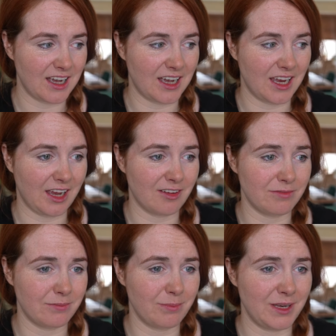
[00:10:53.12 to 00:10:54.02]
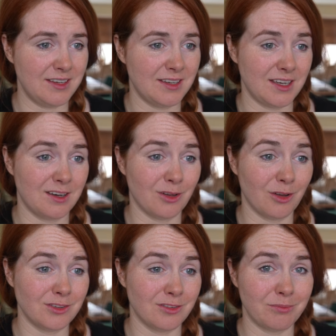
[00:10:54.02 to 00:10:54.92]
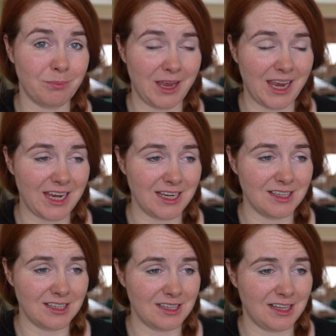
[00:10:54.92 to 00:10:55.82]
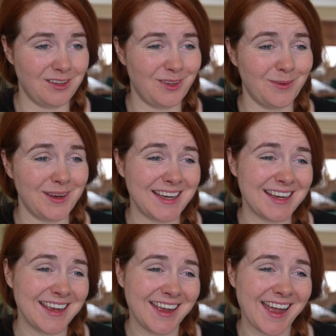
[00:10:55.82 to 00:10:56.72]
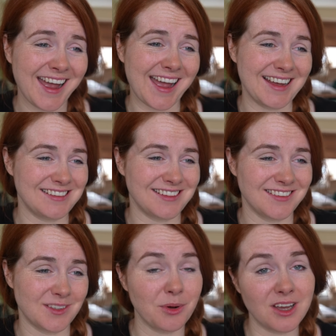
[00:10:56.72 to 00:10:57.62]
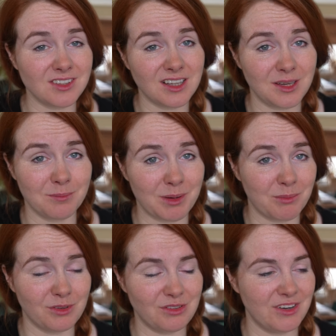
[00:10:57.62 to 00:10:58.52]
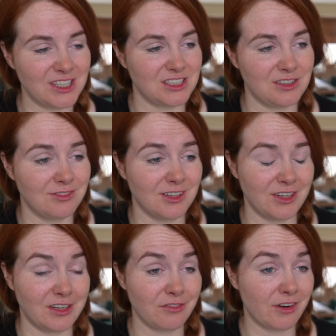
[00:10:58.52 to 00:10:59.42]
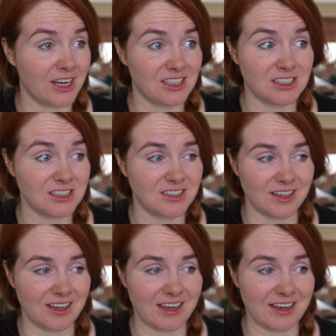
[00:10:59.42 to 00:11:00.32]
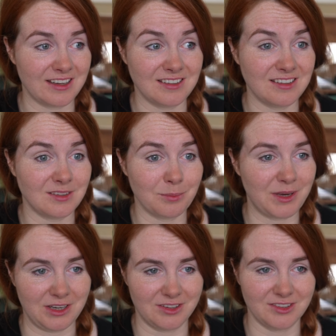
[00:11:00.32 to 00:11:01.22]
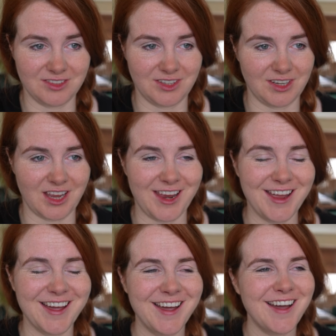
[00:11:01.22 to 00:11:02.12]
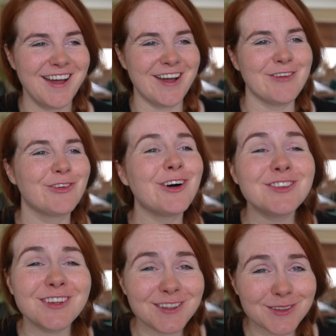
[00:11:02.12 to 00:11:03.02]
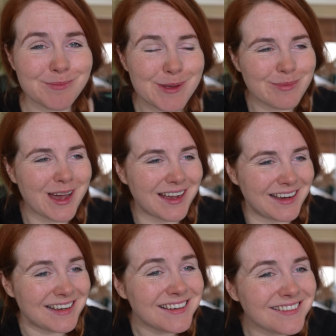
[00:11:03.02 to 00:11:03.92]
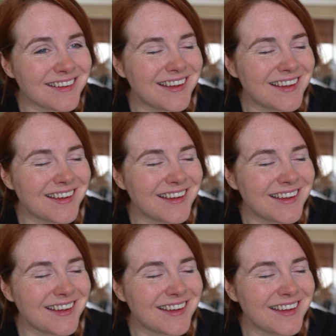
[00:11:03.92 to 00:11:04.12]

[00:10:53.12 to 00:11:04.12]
I have been in a lot of pain this week, and unsurprisingly my motivation for learning French disappeared, and I have got a little bit behind,